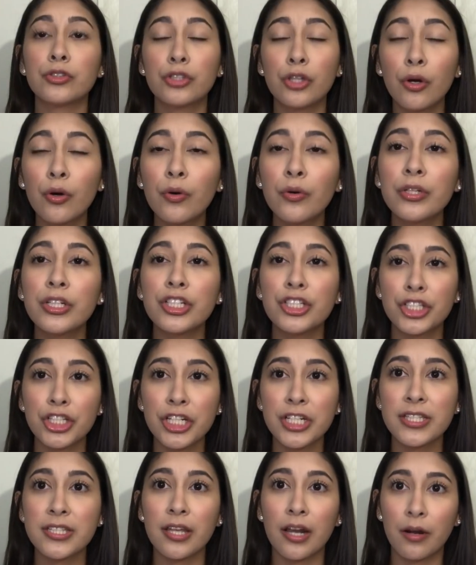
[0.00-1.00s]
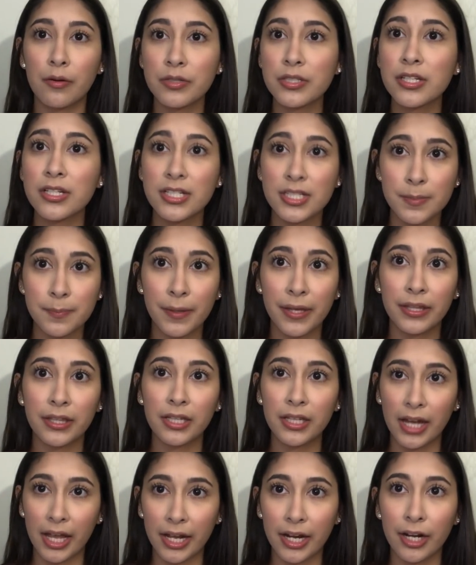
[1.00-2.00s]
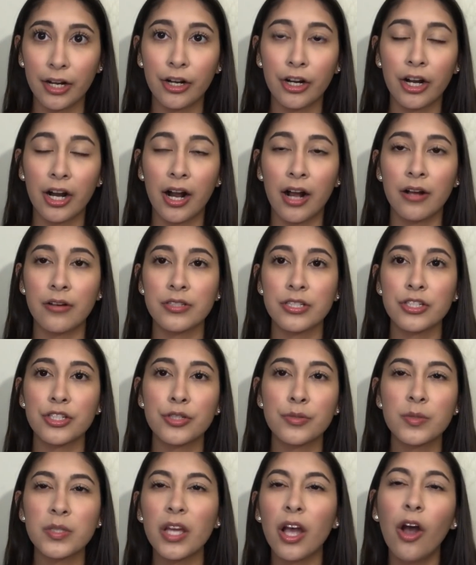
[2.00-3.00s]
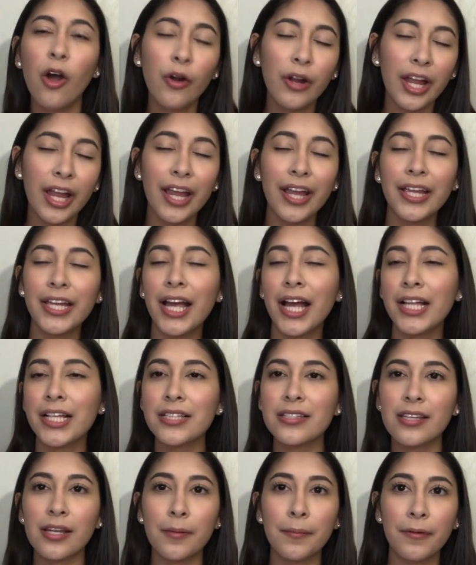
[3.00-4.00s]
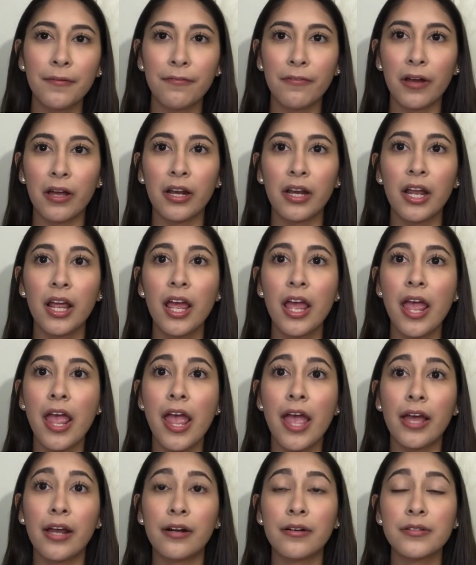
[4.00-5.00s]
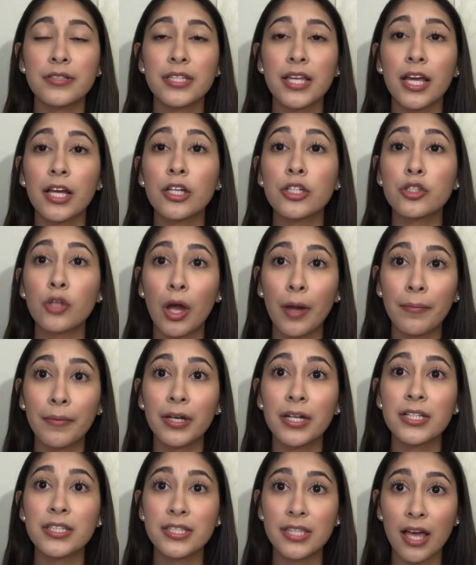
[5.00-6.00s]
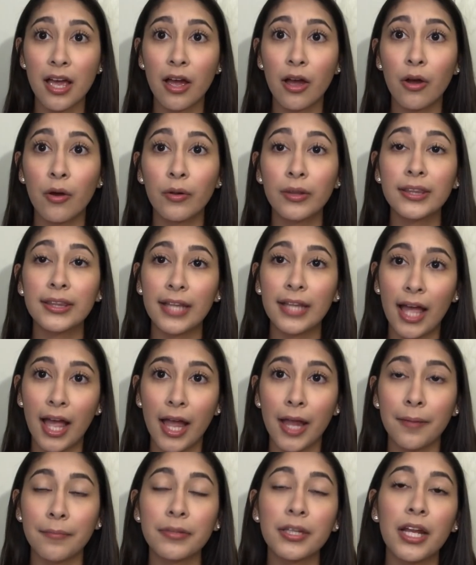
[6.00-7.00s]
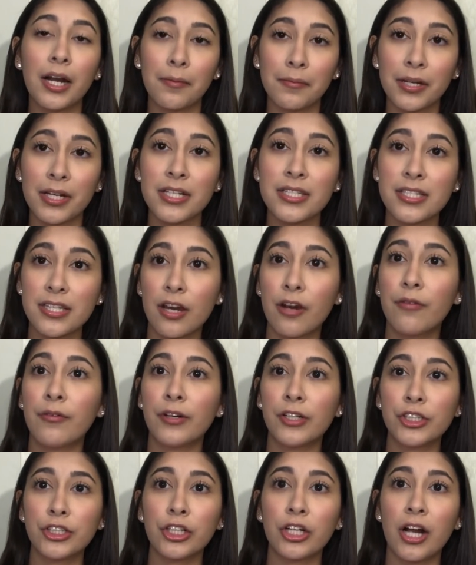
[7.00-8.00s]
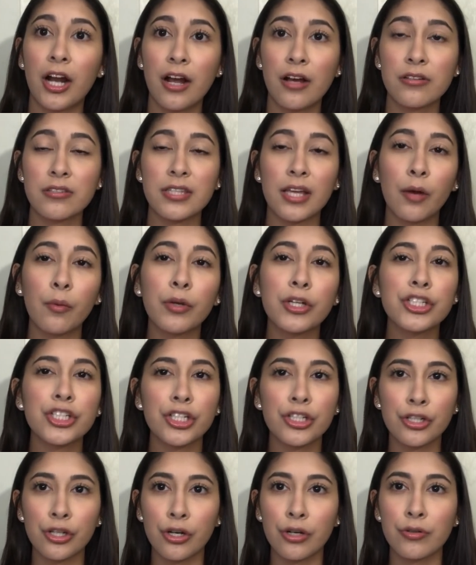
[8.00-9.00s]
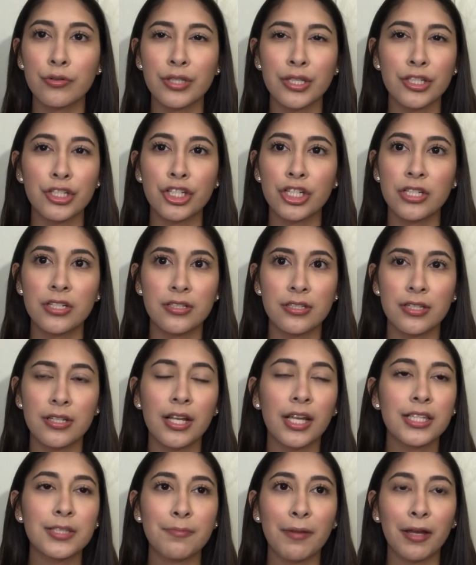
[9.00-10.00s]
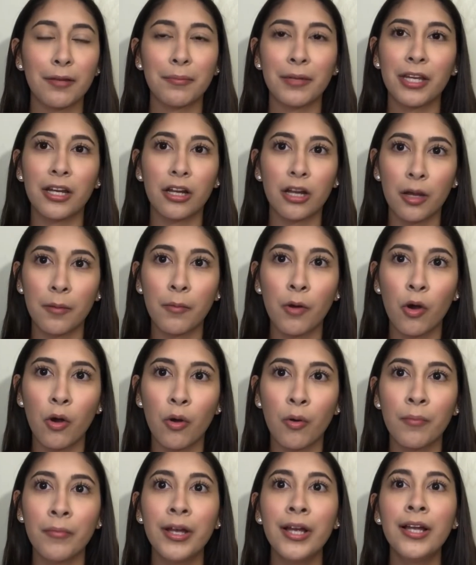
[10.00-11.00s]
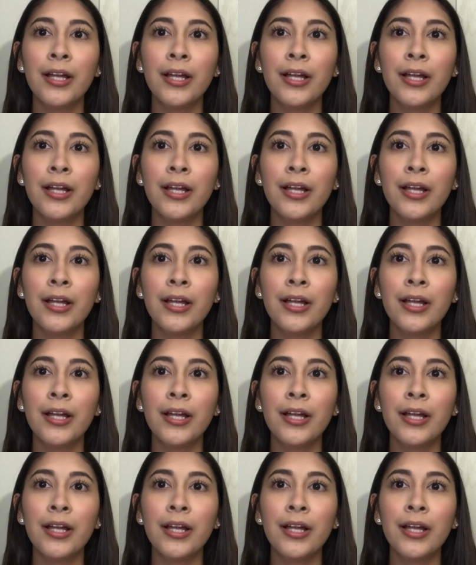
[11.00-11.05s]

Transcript: Told Cheese that I was gonna spend the night at her house, and she was like, okay, yeah, that's gonna be fun. And I was like, so I'm gonna tell Lime that I'm gonna stay over at your house, that way she knows and she doesn't expect me to come home